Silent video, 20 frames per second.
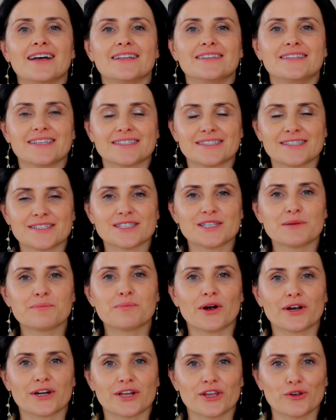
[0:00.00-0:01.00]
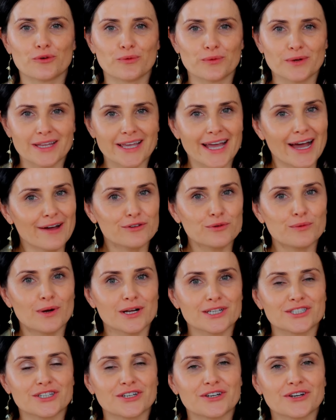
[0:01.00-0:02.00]
This is the part that you really have to
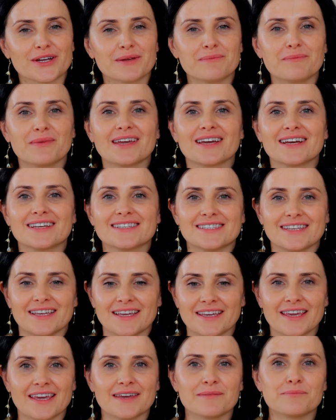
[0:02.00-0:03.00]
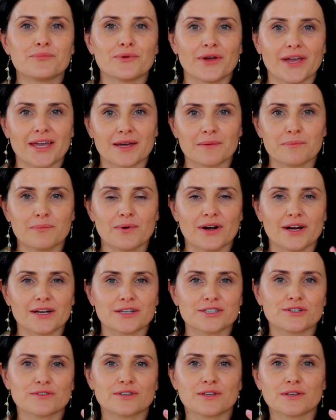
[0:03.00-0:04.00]
watch the cream because it can break
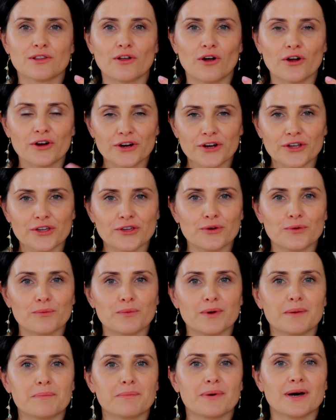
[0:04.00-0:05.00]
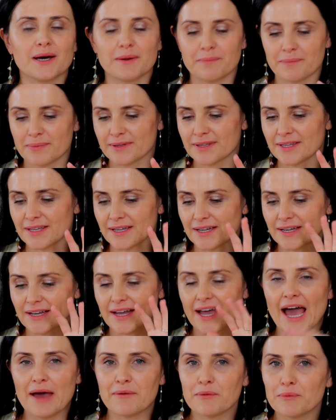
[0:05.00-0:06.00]
apart. So the longer you whip up the
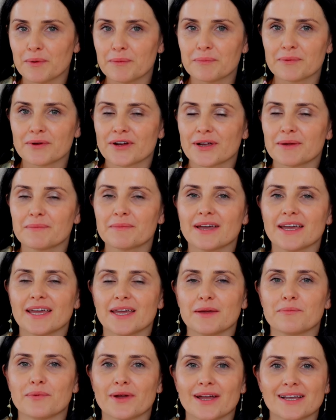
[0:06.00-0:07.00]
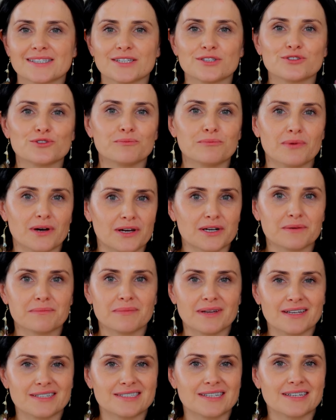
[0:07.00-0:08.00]
heavy whipped cream, it breaks into butter
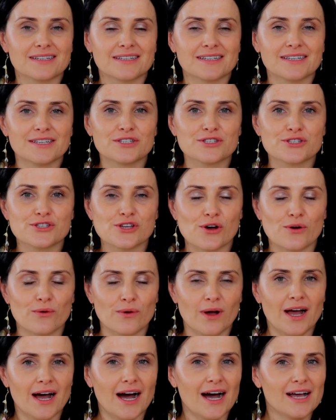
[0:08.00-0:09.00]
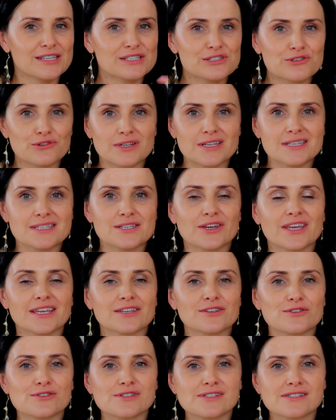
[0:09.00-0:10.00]
basically. So as soon as you
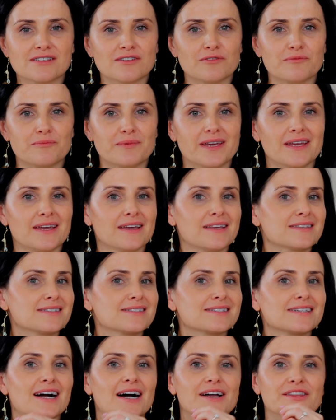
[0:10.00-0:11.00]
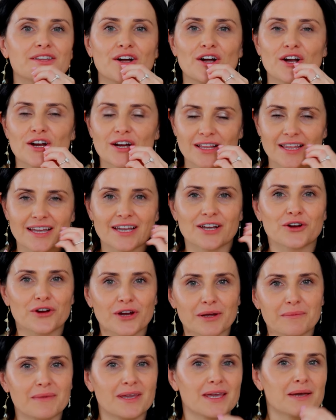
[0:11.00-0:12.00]
get those stiff peaks that are like
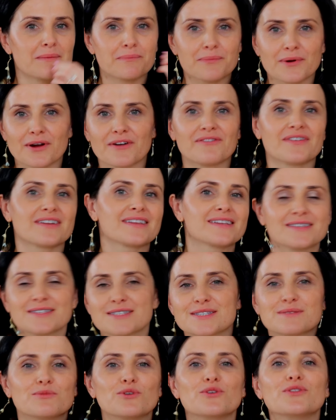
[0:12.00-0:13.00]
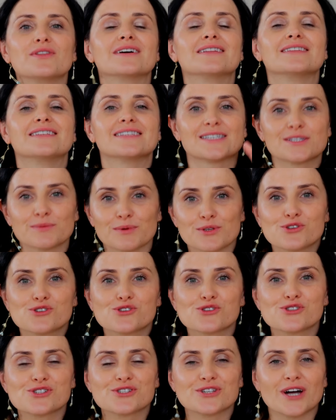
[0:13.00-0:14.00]
creamy and perfect and smooth, this is when you
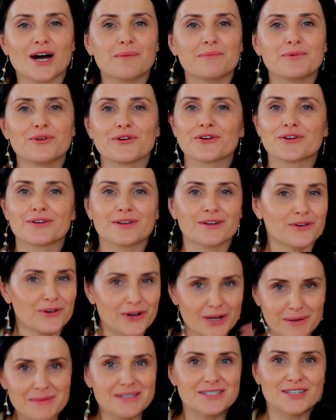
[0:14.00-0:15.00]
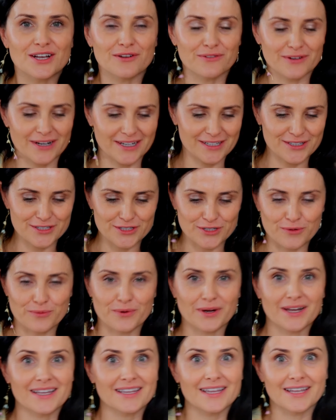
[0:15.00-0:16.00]
should stop. Your cream is all ready. So
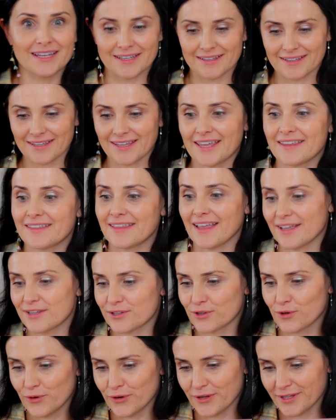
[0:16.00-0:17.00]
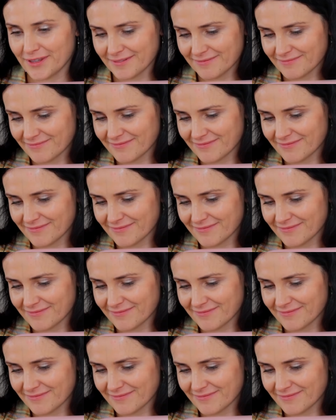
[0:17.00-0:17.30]
we're gonna get that going.